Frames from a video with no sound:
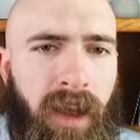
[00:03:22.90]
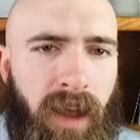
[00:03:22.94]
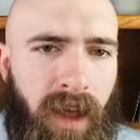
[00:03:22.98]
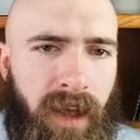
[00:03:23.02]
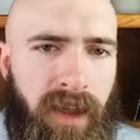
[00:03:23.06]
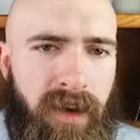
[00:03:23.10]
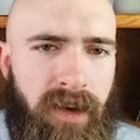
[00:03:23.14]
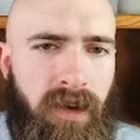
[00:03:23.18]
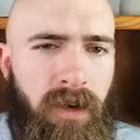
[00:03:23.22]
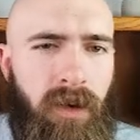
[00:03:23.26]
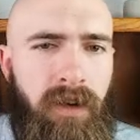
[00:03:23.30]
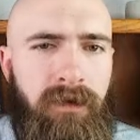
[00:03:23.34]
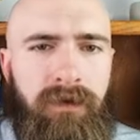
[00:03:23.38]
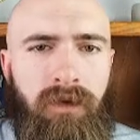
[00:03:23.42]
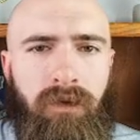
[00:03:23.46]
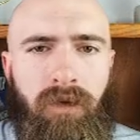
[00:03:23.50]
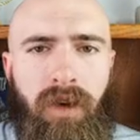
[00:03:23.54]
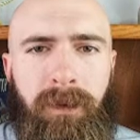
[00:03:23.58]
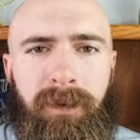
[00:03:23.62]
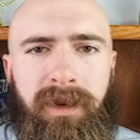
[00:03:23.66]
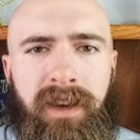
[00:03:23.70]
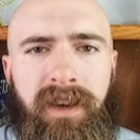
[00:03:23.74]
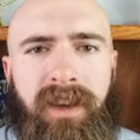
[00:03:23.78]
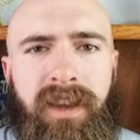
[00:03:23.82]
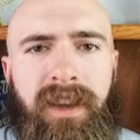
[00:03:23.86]
I know of a
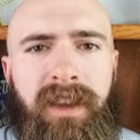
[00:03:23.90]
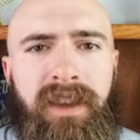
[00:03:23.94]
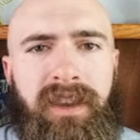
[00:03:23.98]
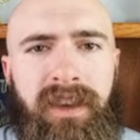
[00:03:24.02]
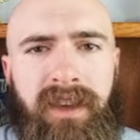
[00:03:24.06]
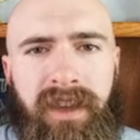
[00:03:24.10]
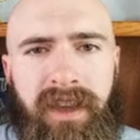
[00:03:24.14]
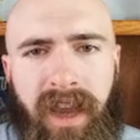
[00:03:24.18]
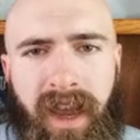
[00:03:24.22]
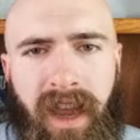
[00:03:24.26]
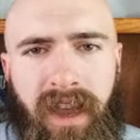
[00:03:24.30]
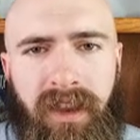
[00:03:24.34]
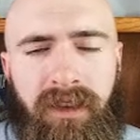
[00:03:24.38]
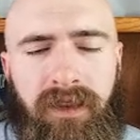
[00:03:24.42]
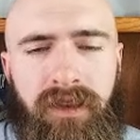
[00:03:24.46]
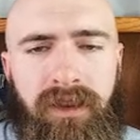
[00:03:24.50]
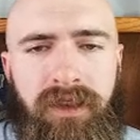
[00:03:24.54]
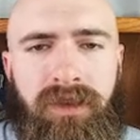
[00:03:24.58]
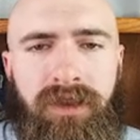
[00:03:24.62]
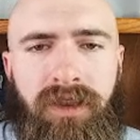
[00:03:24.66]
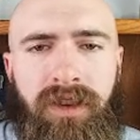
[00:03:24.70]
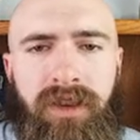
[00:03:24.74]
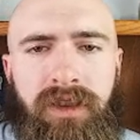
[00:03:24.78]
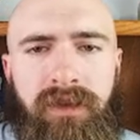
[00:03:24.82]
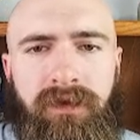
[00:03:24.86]
woman in the
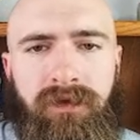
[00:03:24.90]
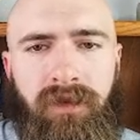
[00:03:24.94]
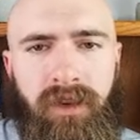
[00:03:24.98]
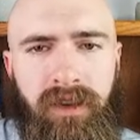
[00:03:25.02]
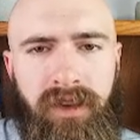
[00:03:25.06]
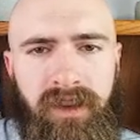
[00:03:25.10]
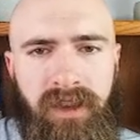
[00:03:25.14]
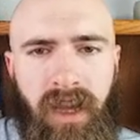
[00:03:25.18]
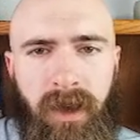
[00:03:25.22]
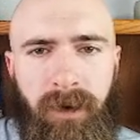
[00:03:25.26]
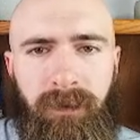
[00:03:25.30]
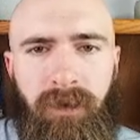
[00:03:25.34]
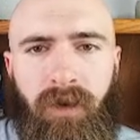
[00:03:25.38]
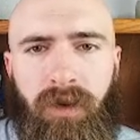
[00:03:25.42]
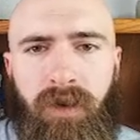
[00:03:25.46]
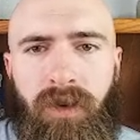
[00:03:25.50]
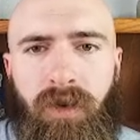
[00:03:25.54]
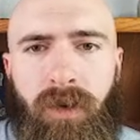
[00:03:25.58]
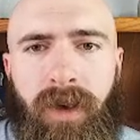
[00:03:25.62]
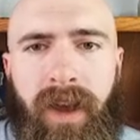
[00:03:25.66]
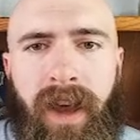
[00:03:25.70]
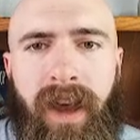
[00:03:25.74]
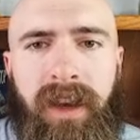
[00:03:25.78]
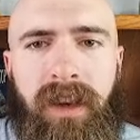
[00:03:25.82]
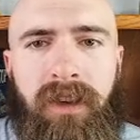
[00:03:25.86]
Catholic Church, for example,
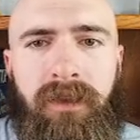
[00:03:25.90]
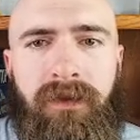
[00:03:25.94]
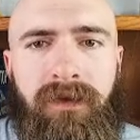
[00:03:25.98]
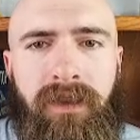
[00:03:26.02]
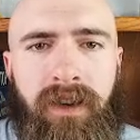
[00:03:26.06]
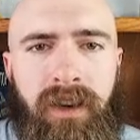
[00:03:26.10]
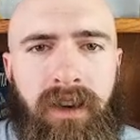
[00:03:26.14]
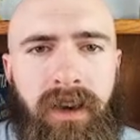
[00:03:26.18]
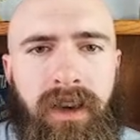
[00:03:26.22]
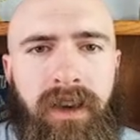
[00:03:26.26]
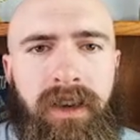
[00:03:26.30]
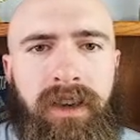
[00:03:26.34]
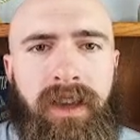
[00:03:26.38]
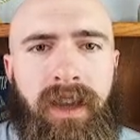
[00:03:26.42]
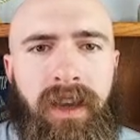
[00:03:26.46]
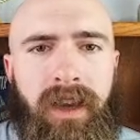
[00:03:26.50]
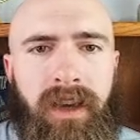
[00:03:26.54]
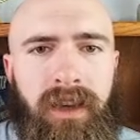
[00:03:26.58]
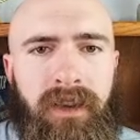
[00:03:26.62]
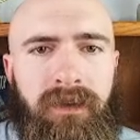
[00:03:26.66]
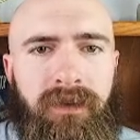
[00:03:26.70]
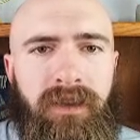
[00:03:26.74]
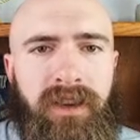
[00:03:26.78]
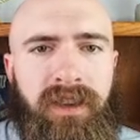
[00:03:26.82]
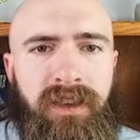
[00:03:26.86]
who had a very
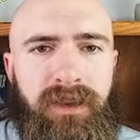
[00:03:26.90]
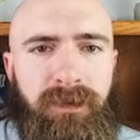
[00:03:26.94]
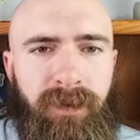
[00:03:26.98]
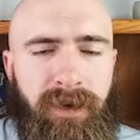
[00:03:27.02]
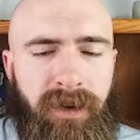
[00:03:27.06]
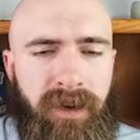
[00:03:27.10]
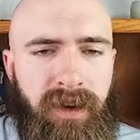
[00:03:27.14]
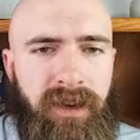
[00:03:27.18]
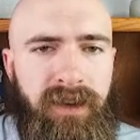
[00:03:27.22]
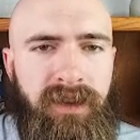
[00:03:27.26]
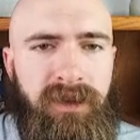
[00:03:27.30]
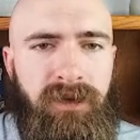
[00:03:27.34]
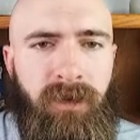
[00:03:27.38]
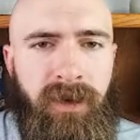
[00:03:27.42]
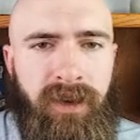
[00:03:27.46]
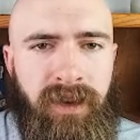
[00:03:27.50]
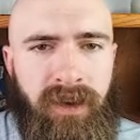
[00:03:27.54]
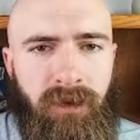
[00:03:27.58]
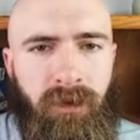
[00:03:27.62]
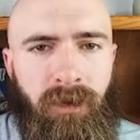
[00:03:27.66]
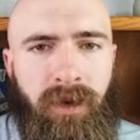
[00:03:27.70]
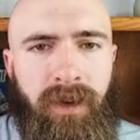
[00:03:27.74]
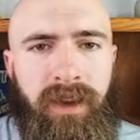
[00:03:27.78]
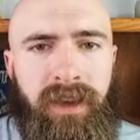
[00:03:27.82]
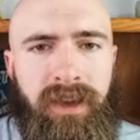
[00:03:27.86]
negative experience
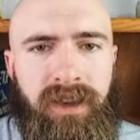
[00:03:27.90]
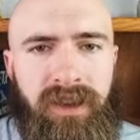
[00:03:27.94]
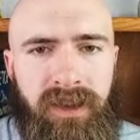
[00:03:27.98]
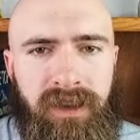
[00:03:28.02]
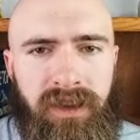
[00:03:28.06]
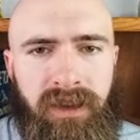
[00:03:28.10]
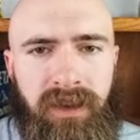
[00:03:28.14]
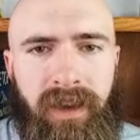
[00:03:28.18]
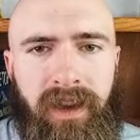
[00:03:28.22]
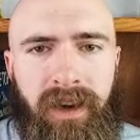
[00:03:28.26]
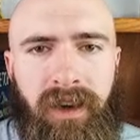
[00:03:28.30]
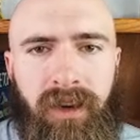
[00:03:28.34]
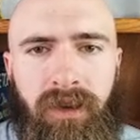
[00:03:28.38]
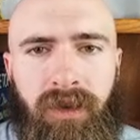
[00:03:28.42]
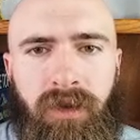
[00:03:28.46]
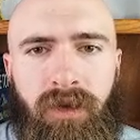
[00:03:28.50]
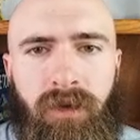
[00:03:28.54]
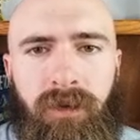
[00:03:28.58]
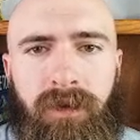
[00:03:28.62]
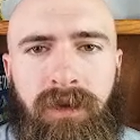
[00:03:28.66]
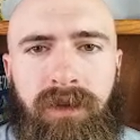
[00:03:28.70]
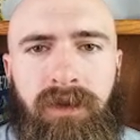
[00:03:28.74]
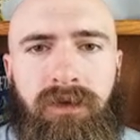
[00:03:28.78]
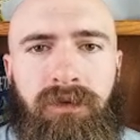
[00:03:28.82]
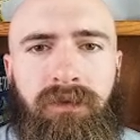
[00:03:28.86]
with a religious leader
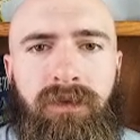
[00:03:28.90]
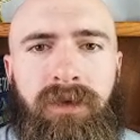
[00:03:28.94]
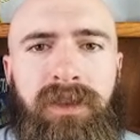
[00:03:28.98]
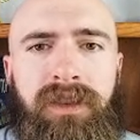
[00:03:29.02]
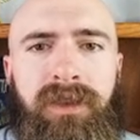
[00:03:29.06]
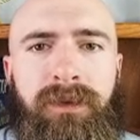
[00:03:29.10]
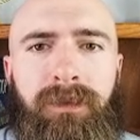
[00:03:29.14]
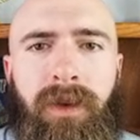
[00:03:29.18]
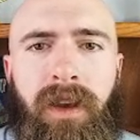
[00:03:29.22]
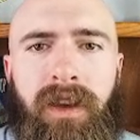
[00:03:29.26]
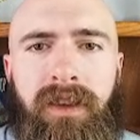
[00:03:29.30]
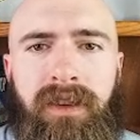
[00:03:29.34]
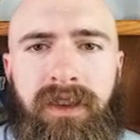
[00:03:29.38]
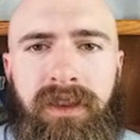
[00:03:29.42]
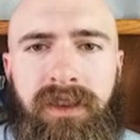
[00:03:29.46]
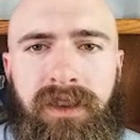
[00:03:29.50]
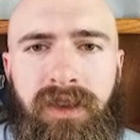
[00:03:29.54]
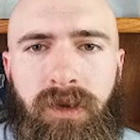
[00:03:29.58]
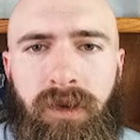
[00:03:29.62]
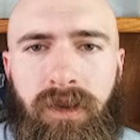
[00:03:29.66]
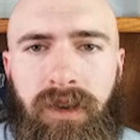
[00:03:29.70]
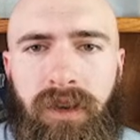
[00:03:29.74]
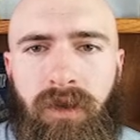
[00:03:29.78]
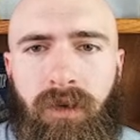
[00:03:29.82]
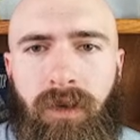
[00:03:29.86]
who responded
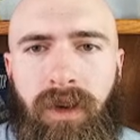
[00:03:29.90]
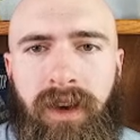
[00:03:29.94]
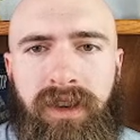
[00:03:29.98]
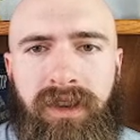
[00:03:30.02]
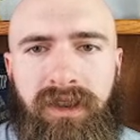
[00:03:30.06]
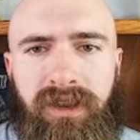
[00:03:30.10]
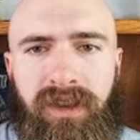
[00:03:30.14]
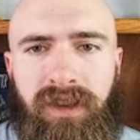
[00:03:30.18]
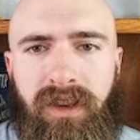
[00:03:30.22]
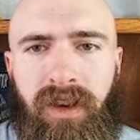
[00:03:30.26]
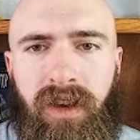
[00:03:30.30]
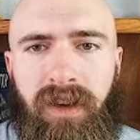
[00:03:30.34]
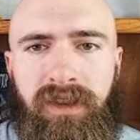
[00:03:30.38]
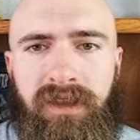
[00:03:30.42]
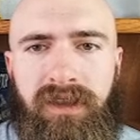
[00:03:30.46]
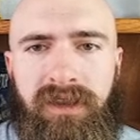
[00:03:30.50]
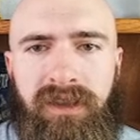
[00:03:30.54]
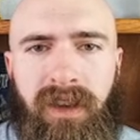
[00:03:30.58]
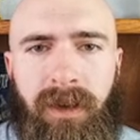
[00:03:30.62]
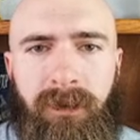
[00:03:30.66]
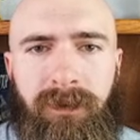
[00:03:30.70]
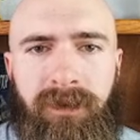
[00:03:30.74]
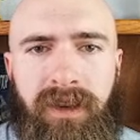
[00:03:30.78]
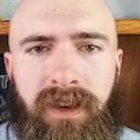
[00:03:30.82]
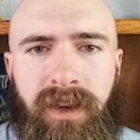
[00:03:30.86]
to her question on
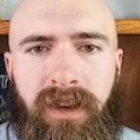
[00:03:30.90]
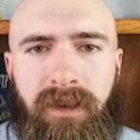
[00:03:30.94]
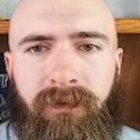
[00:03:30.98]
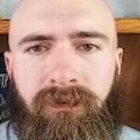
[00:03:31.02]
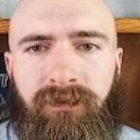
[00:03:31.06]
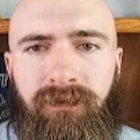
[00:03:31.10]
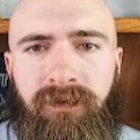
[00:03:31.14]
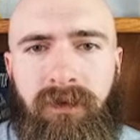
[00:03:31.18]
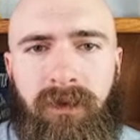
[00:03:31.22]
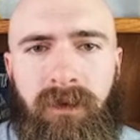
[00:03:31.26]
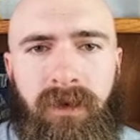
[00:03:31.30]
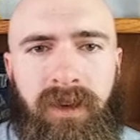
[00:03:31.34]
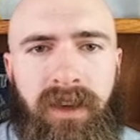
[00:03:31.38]
something